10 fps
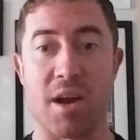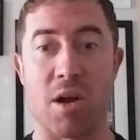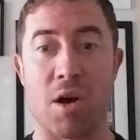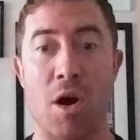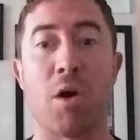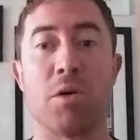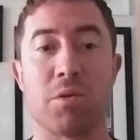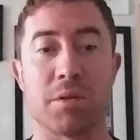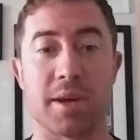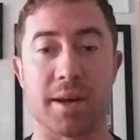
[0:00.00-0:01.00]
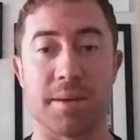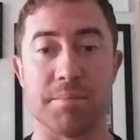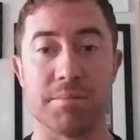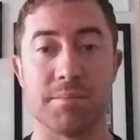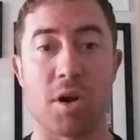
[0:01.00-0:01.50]

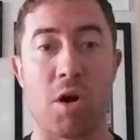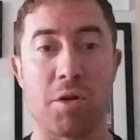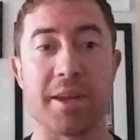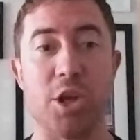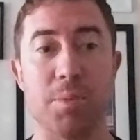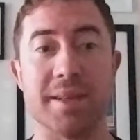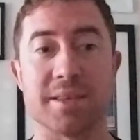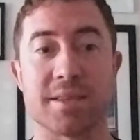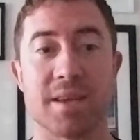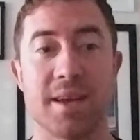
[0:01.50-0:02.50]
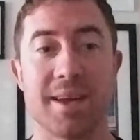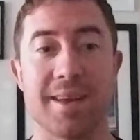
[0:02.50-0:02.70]
all humans